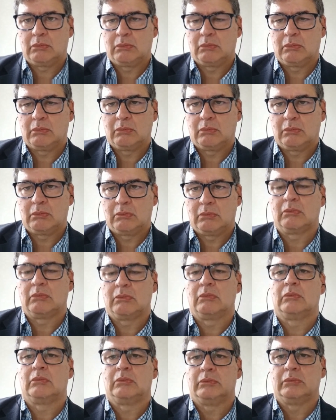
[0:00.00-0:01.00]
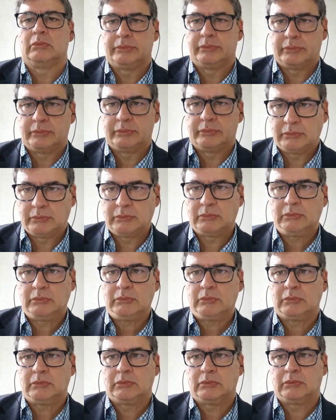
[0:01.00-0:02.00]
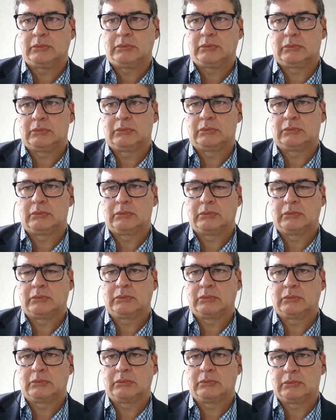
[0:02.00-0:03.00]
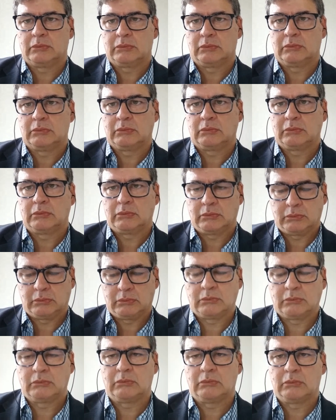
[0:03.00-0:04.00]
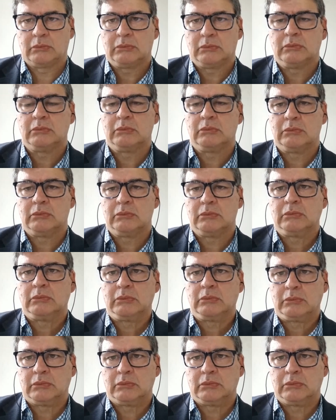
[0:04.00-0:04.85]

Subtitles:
[no speech]